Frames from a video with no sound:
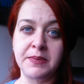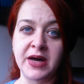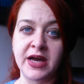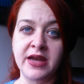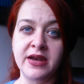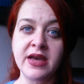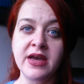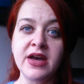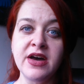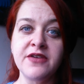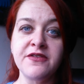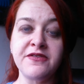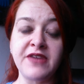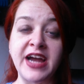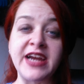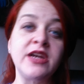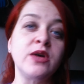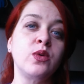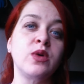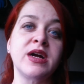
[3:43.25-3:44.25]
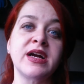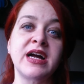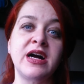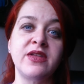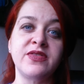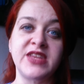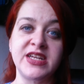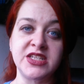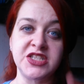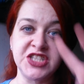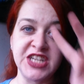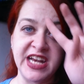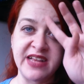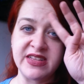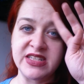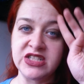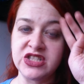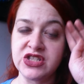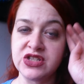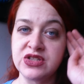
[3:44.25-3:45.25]
But find a workout that
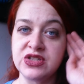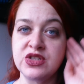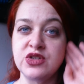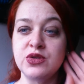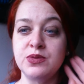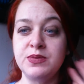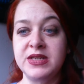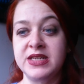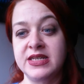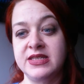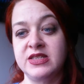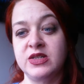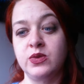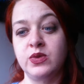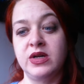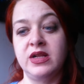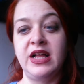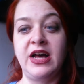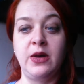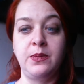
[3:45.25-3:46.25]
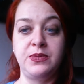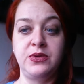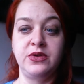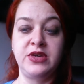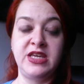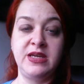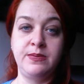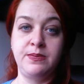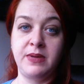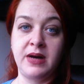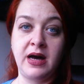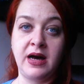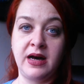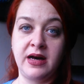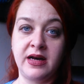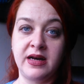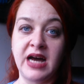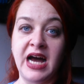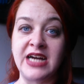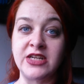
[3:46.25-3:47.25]
challenges you, because it will help you keep
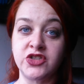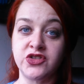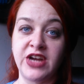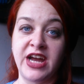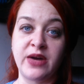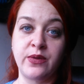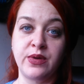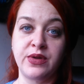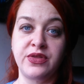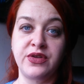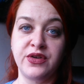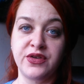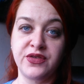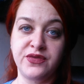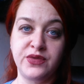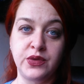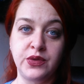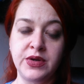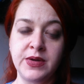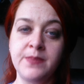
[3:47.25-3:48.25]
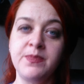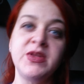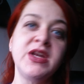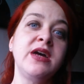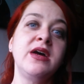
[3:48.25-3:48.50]
on track with your food.